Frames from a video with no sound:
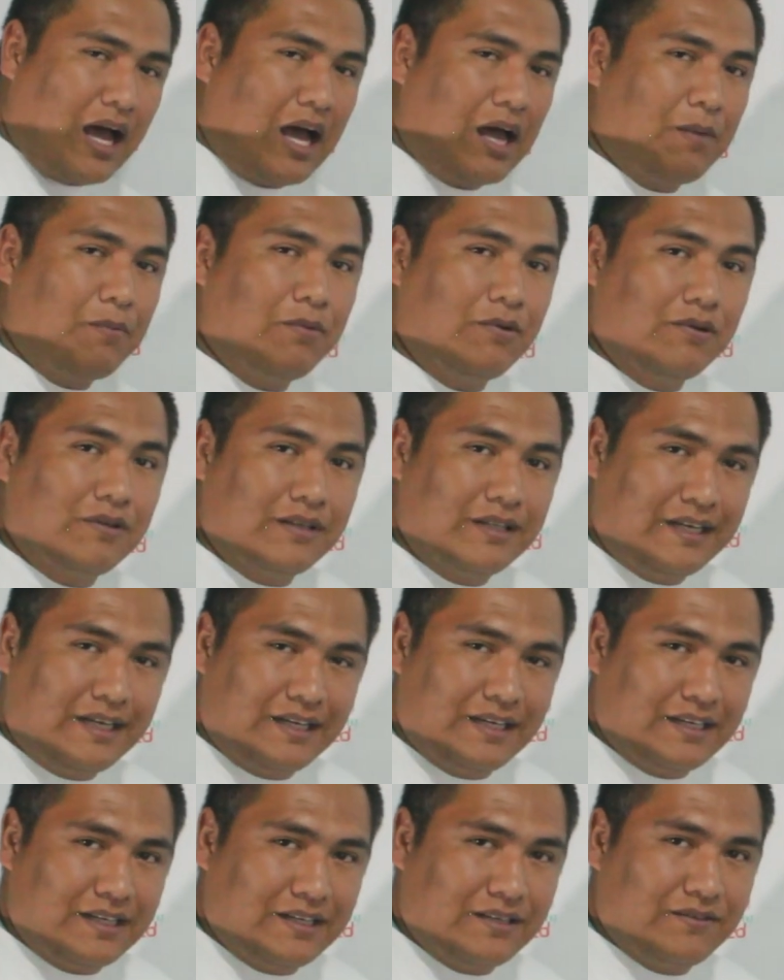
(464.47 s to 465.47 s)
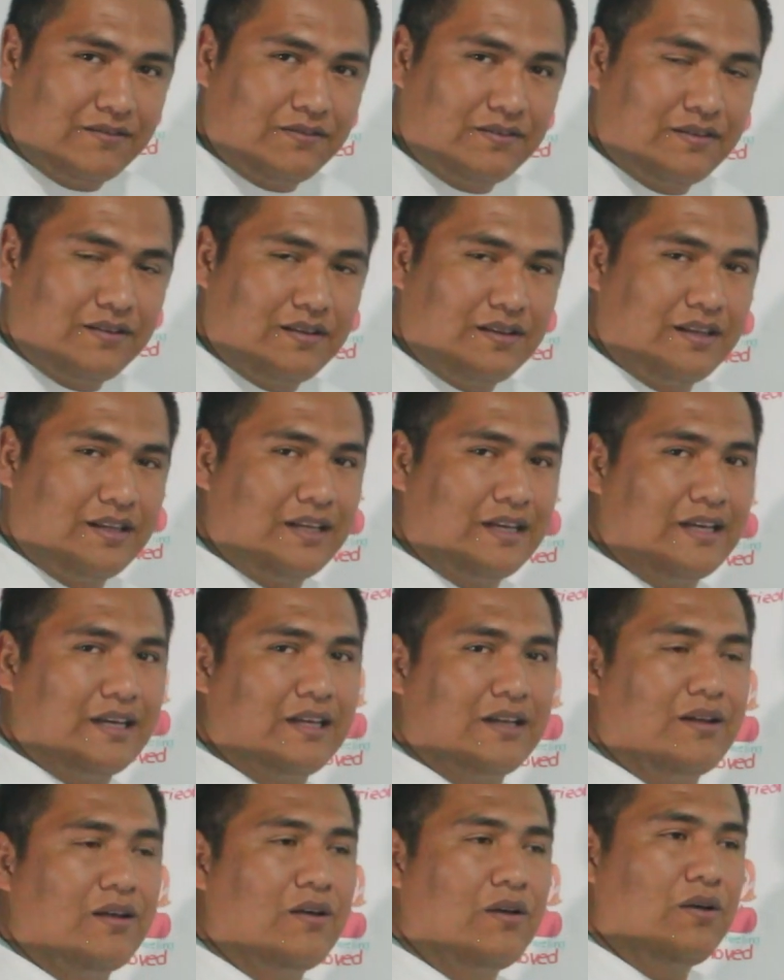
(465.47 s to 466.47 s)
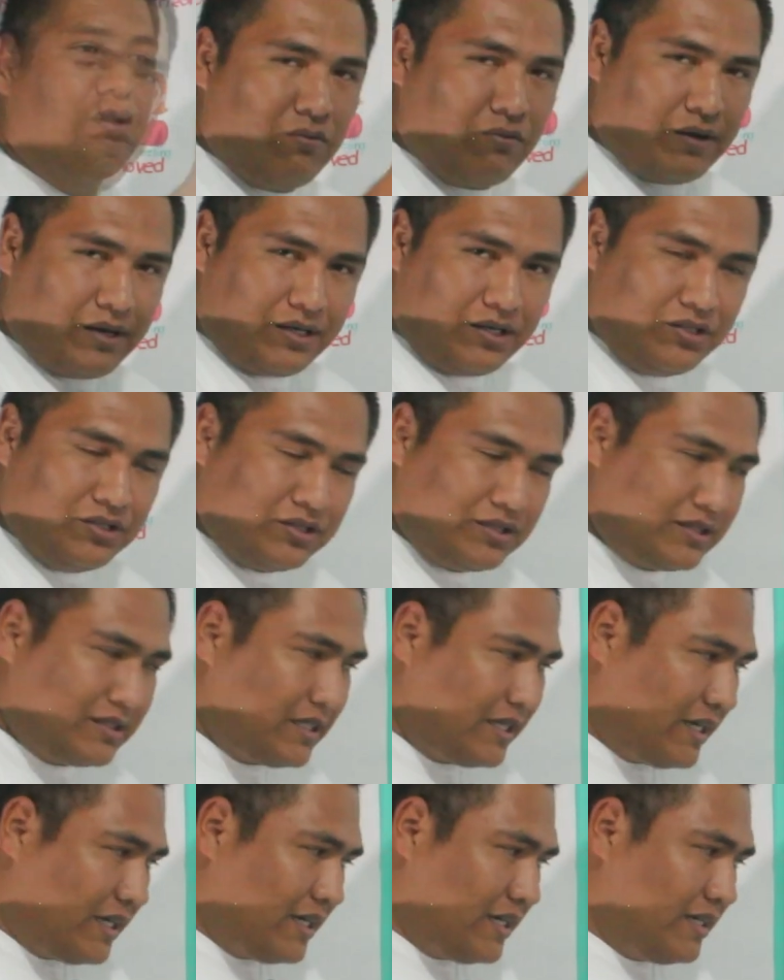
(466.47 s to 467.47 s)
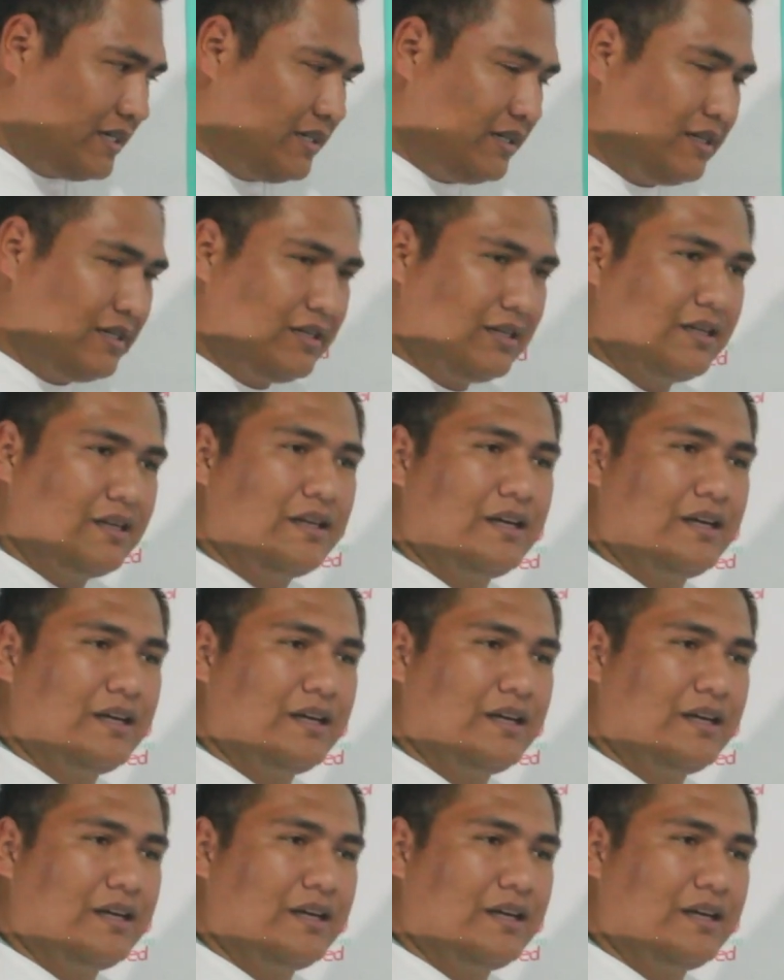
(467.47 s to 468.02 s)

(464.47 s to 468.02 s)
I believe that what you said